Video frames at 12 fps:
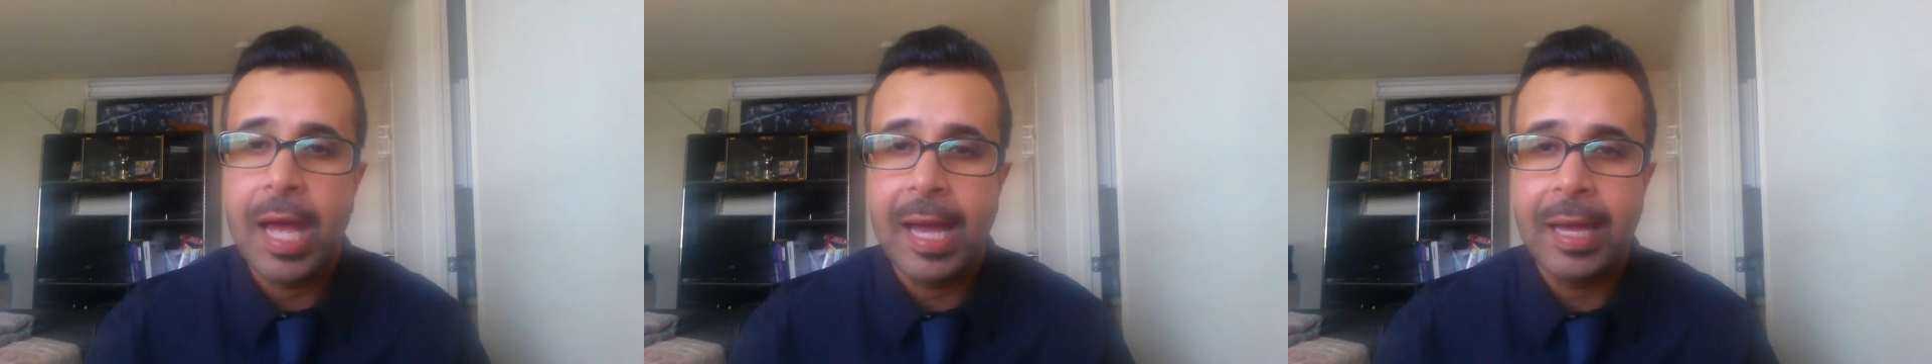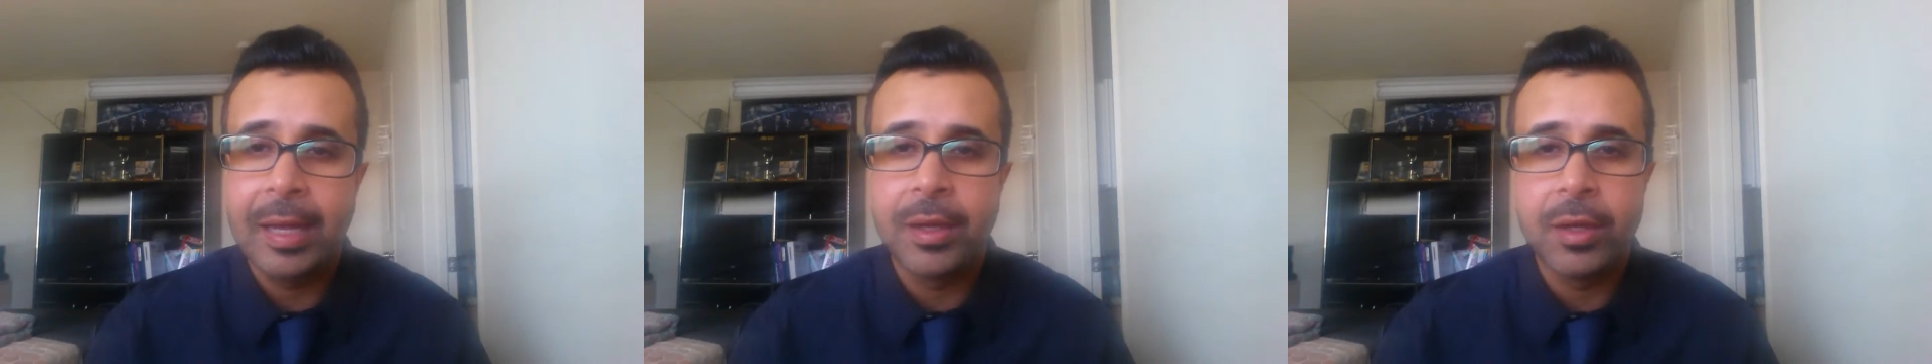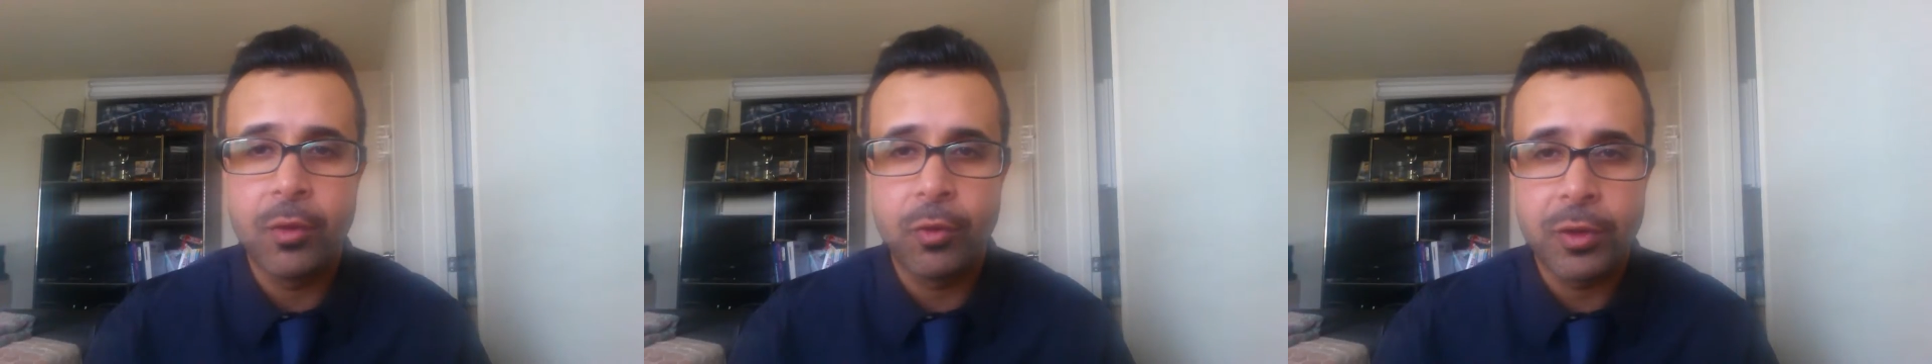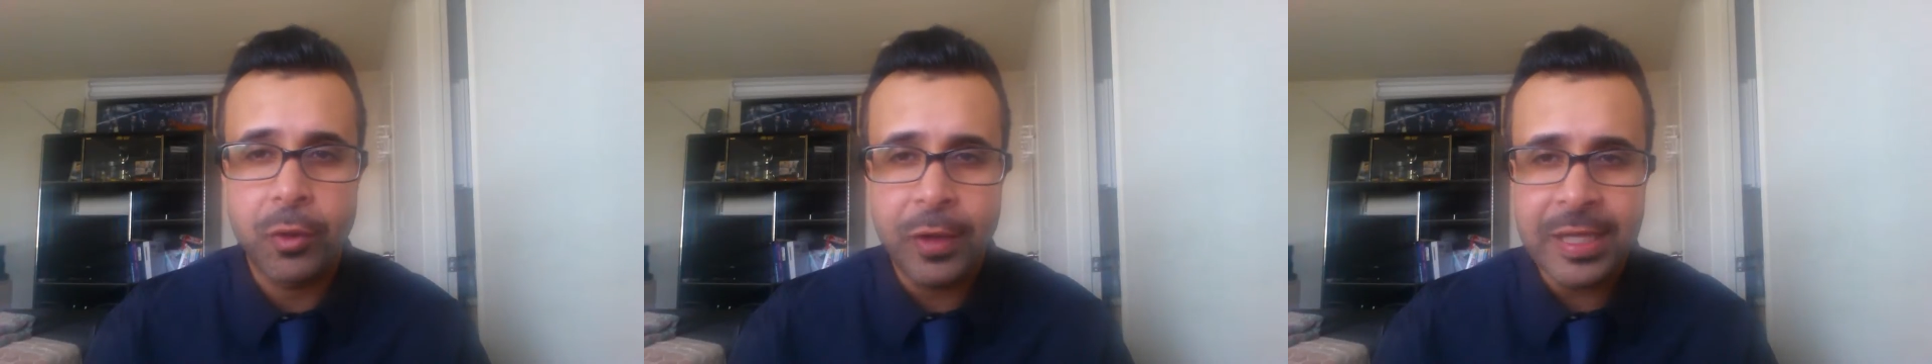And
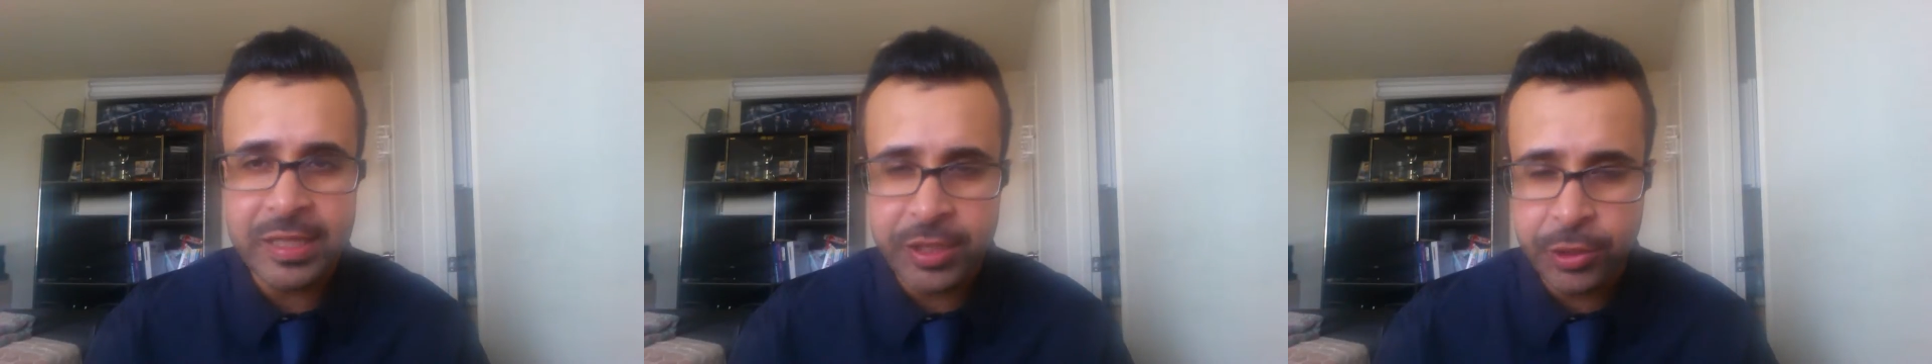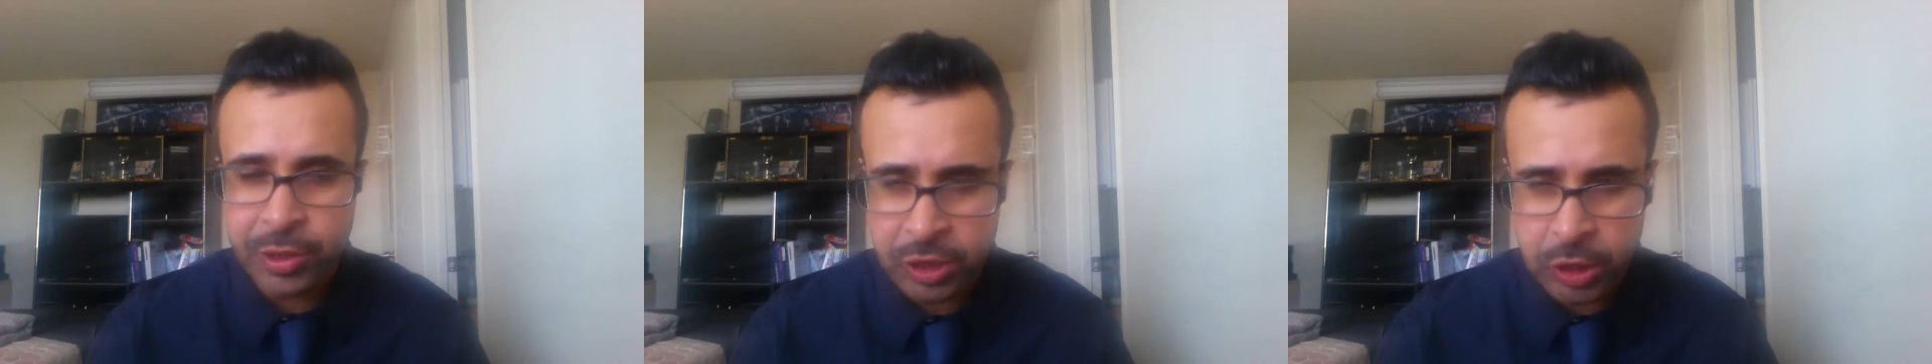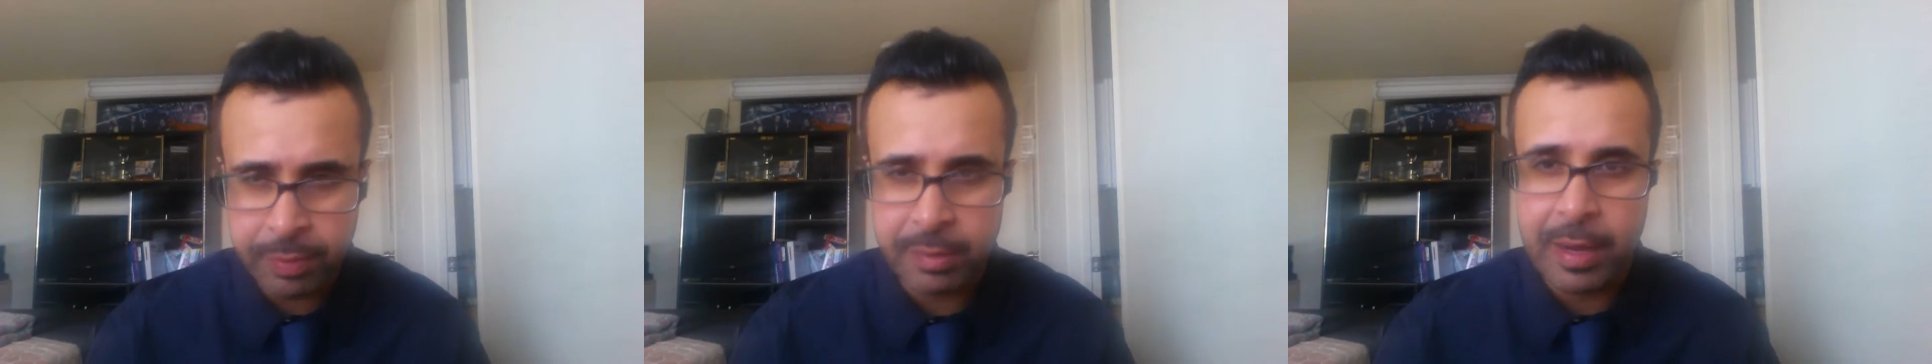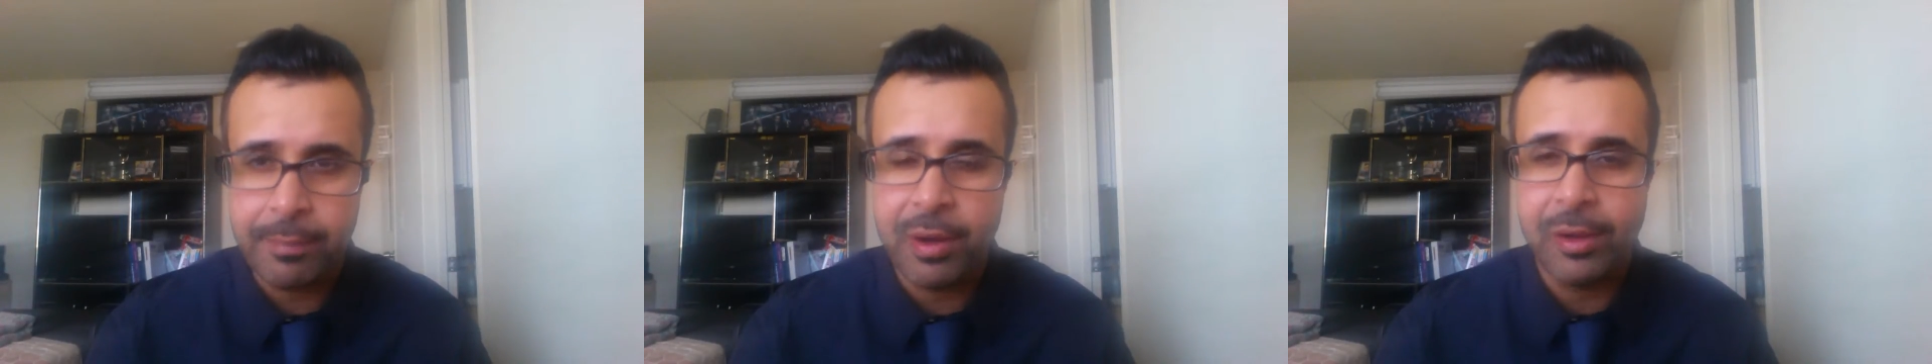the reason you do the
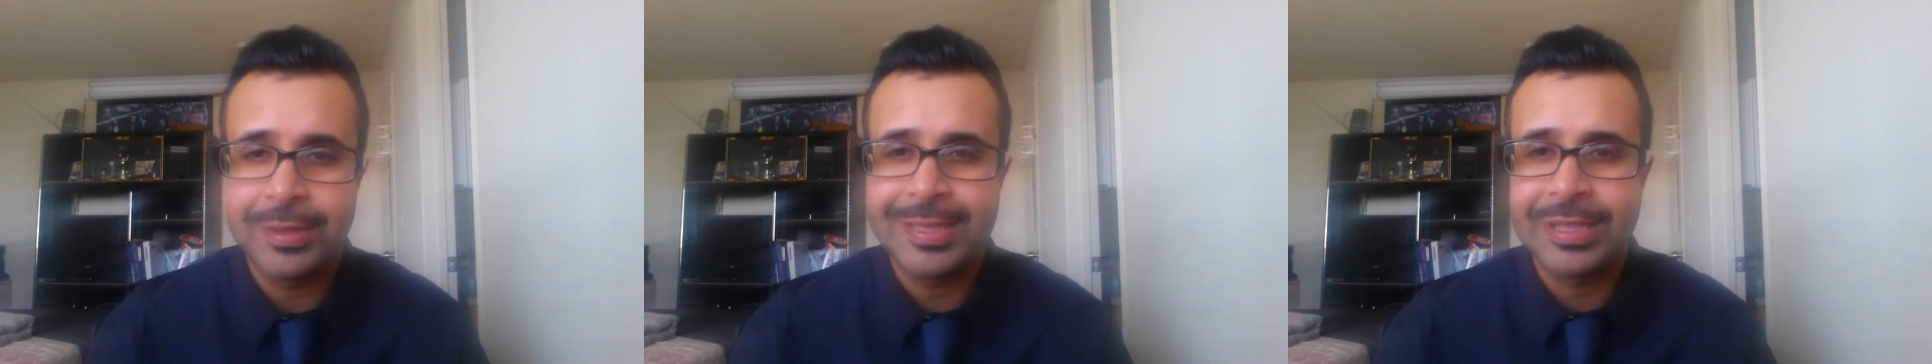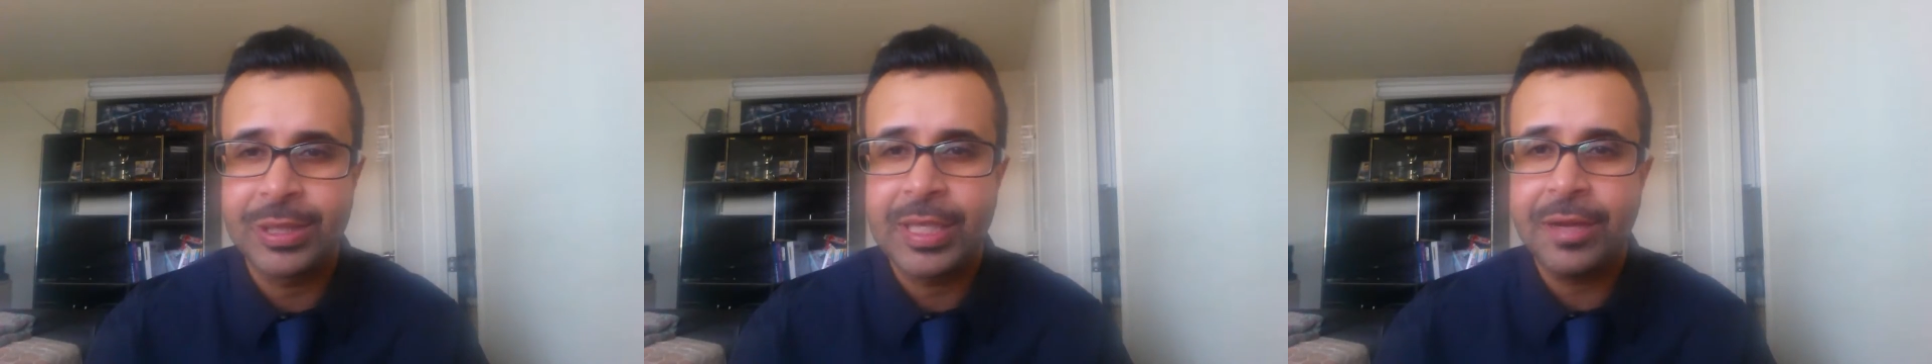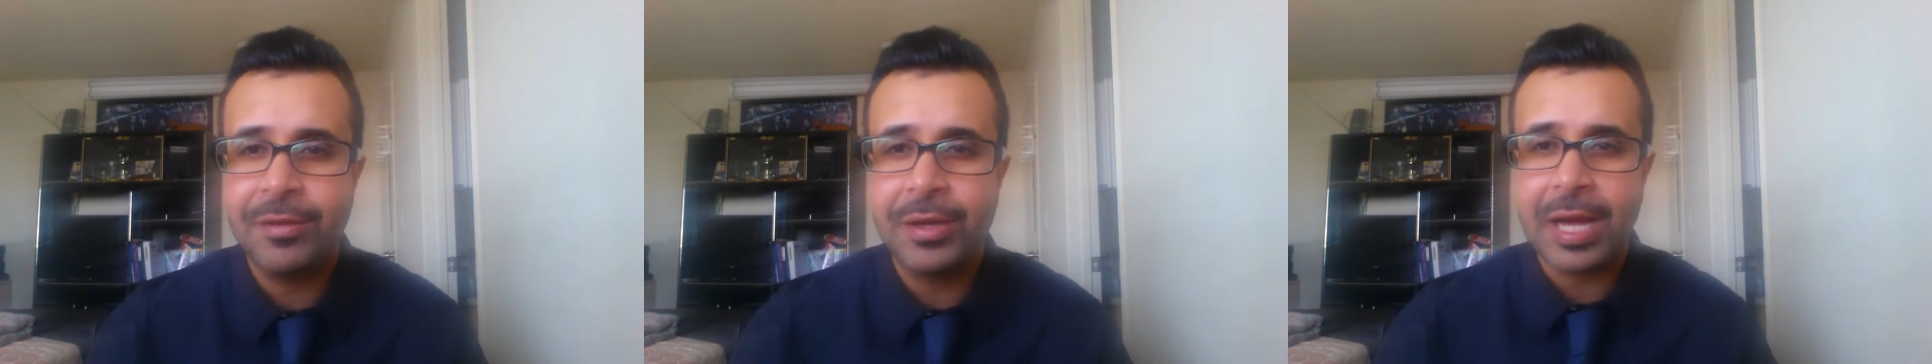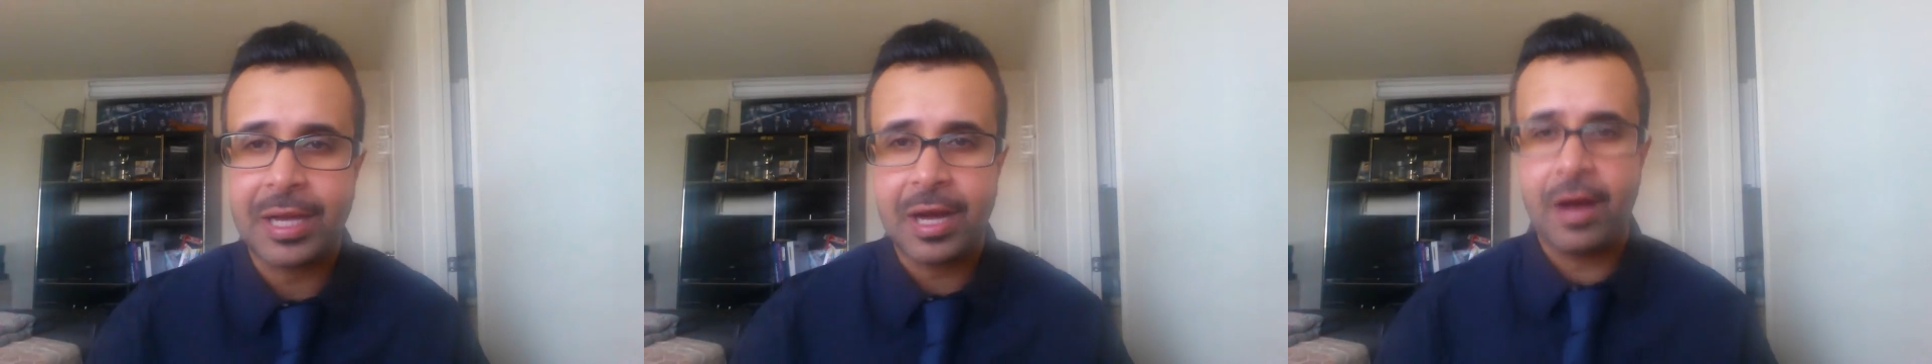Superman pose is to give you
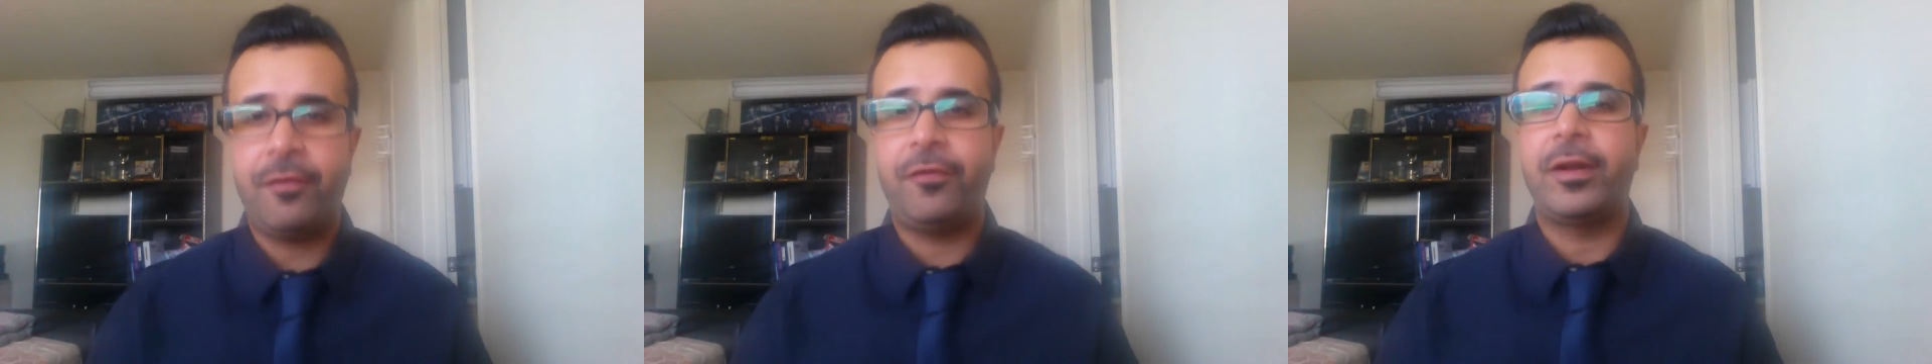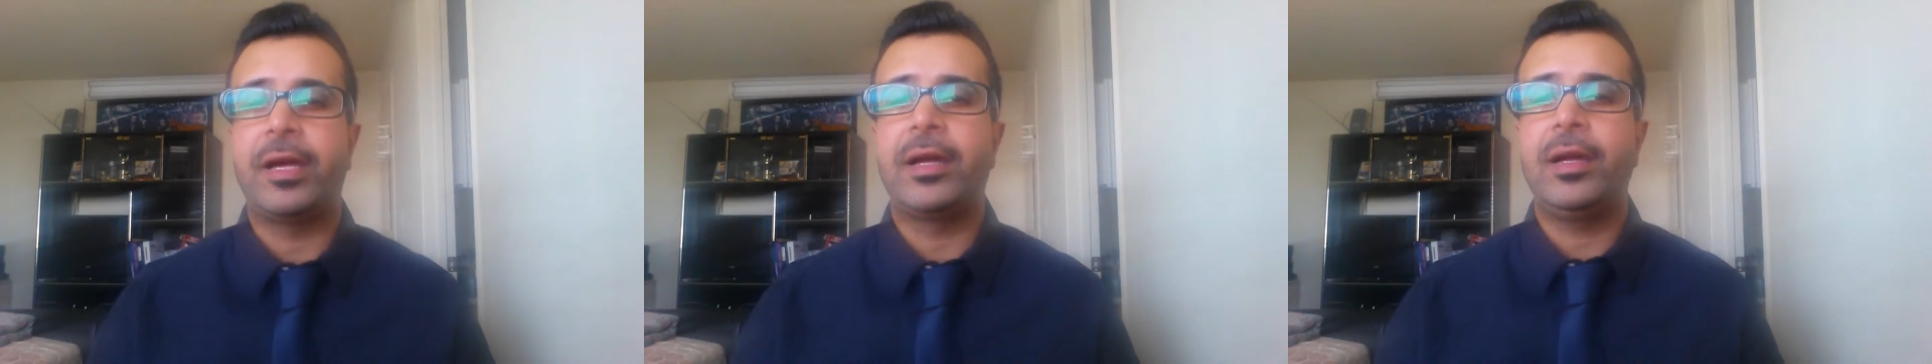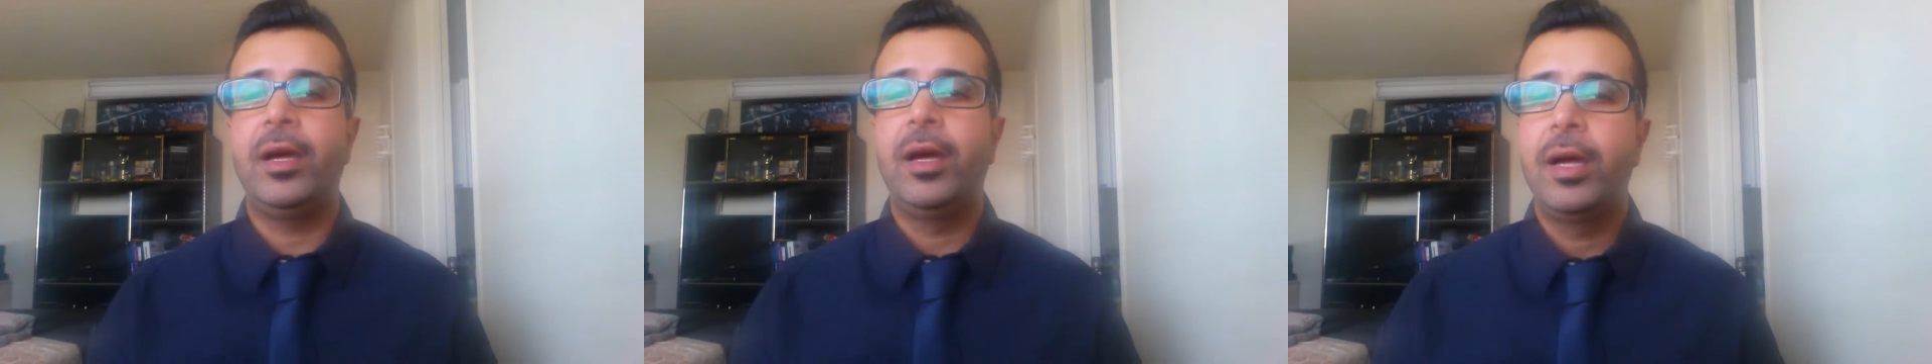that confident,